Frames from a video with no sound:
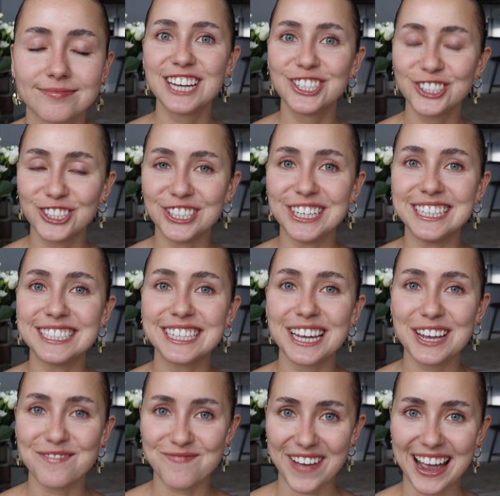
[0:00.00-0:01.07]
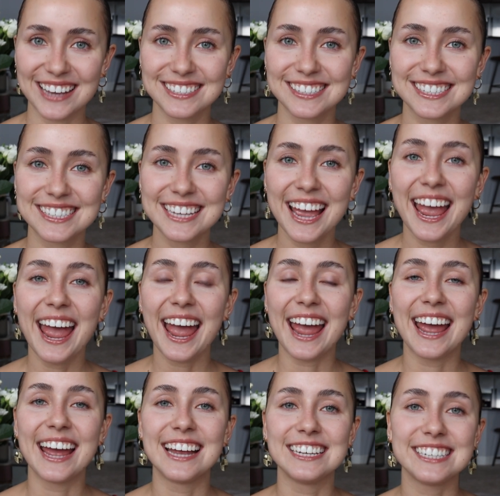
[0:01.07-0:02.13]
sheet masks,
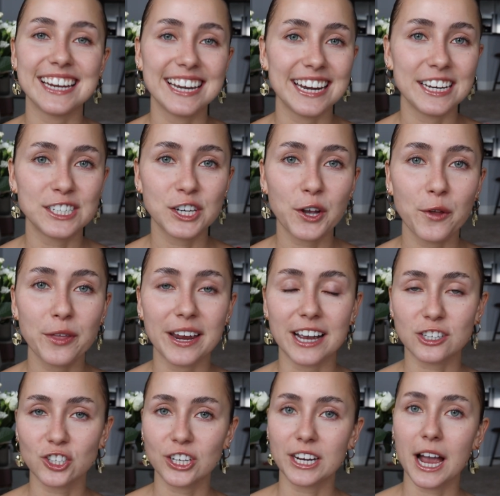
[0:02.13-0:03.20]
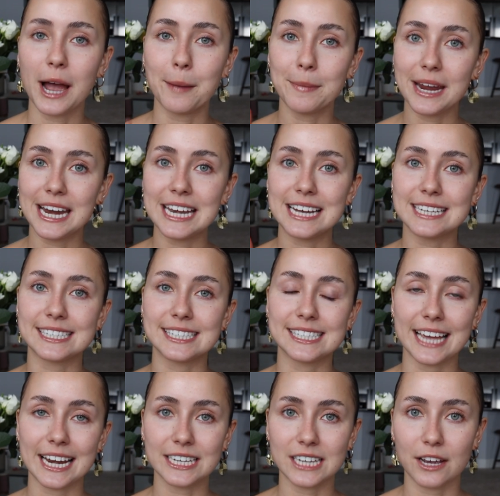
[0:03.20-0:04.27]
and in indigo they actually come in a
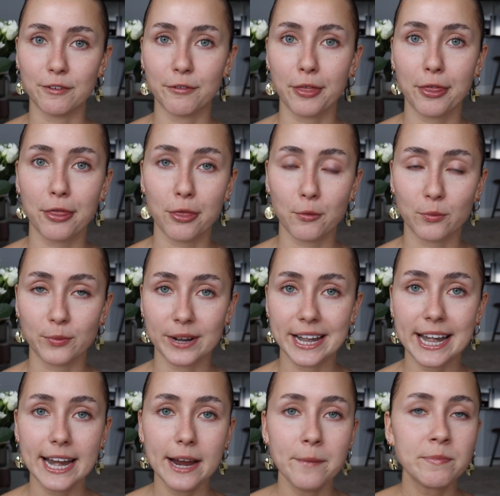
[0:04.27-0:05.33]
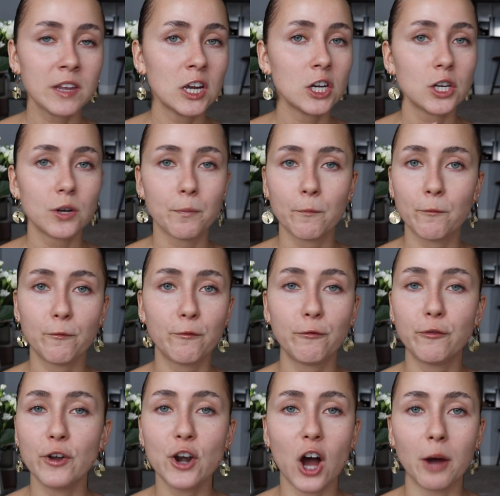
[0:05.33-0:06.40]
set of three.
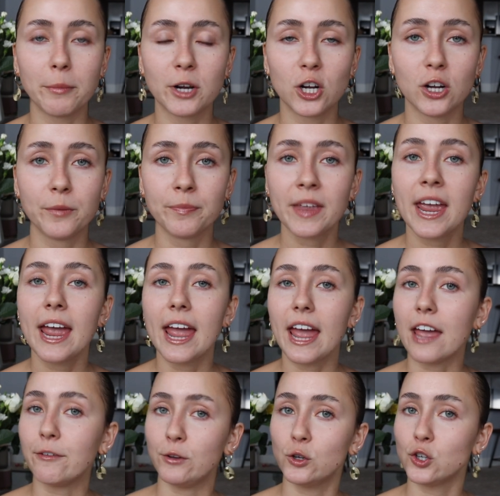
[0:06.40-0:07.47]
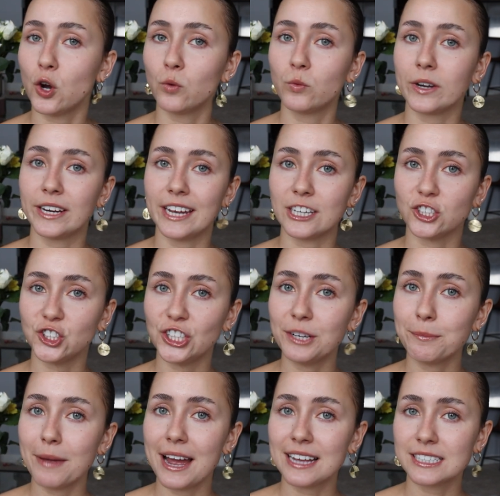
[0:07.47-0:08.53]
Phenomenal. If you don't want to get
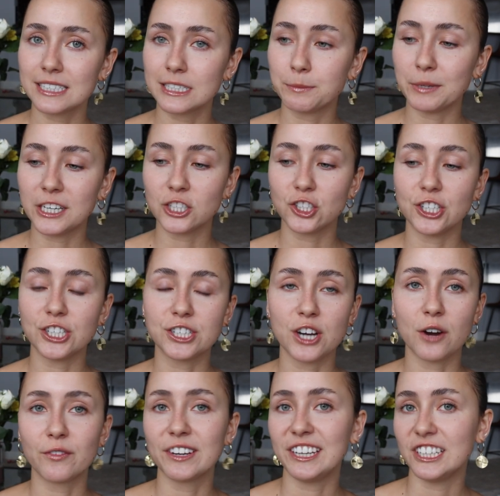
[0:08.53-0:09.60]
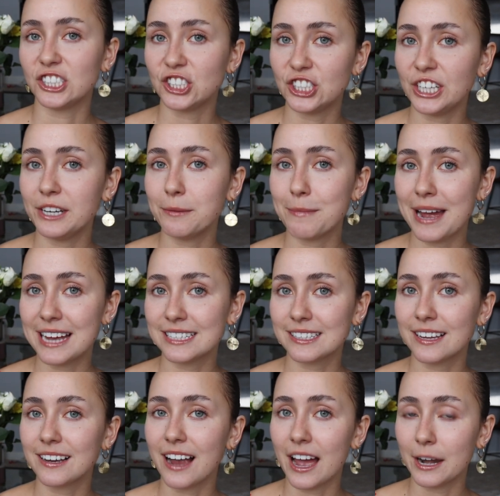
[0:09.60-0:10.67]
sheet masks because she's not really a sheet
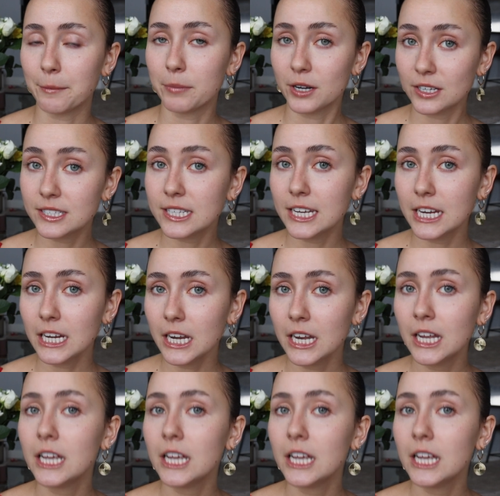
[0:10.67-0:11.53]
mask kind of person,